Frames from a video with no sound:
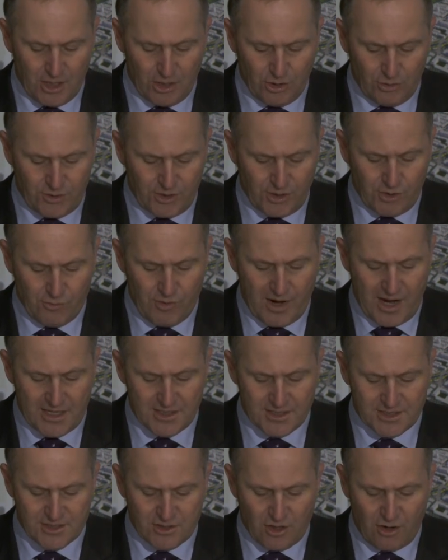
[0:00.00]
Looking
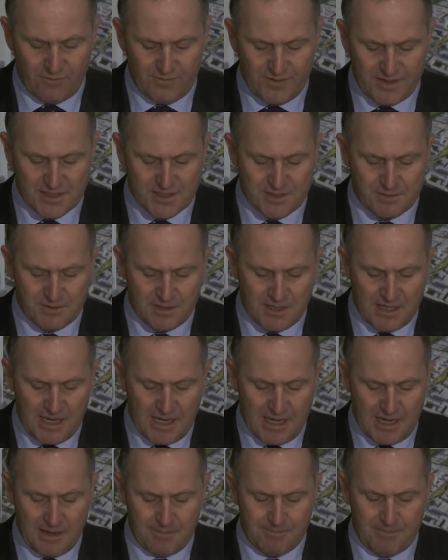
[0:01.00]
around, it's obvious,
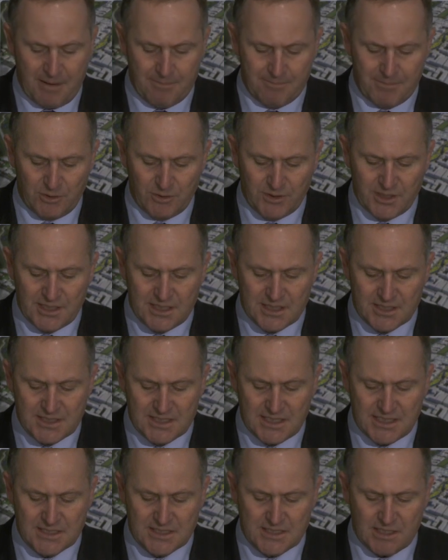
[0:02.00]
but building
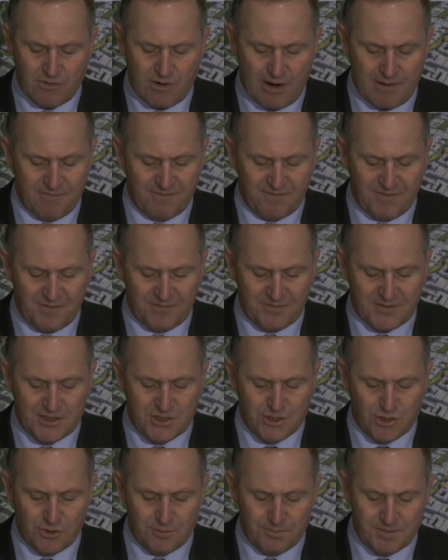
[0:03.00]
consents are up
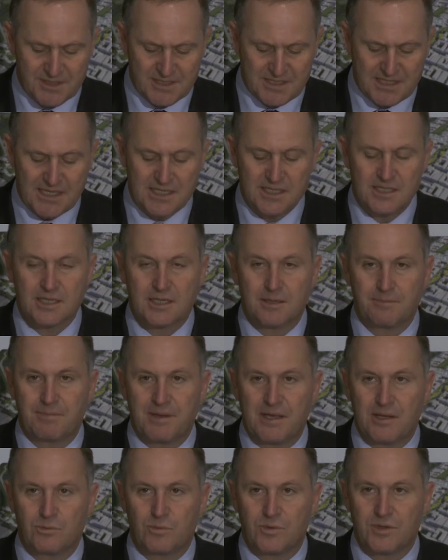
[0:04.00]
52%
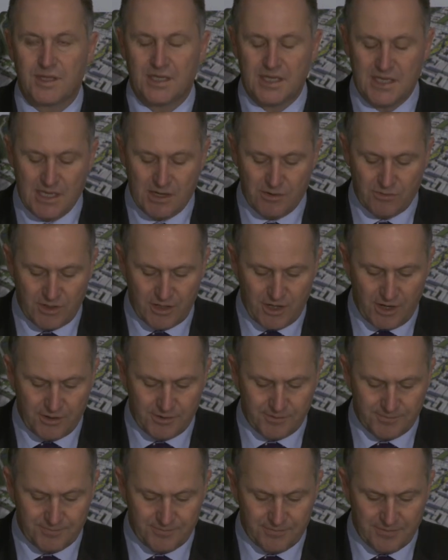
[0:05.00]
compared with a year
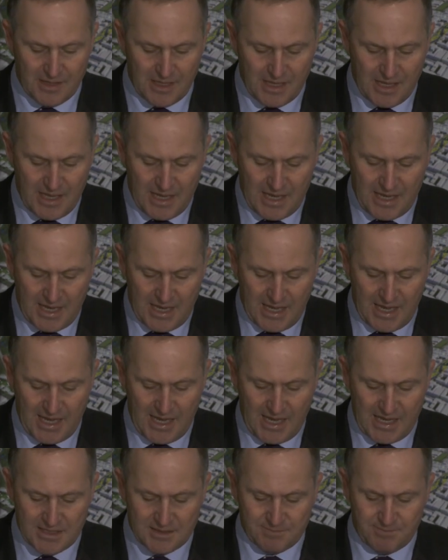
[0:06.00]
ago,
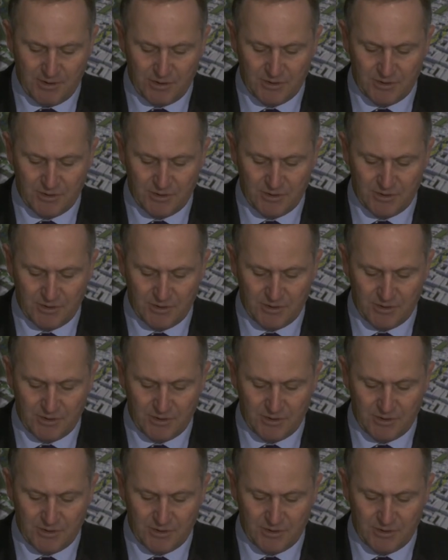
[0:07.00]
and